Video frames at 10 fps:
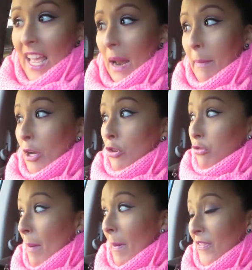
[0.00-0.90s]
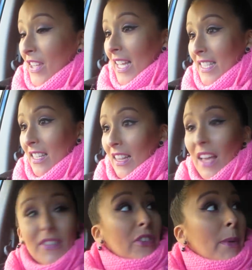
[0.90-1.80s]
and I'm like, crap! I have to get to the
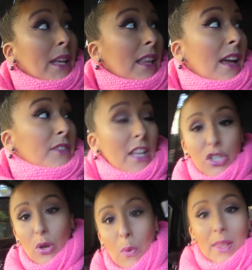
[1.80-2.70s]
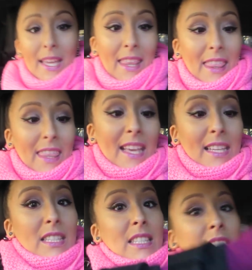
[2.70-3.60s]
left. I have to make a left, and so I went like Breaking
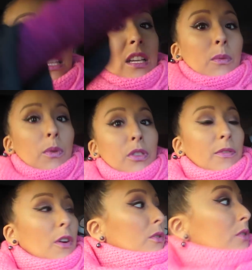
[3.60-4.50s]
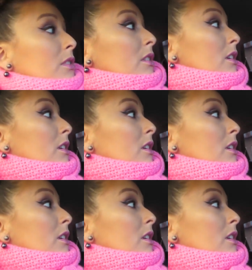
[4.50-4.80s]
this. the story. Which way? The We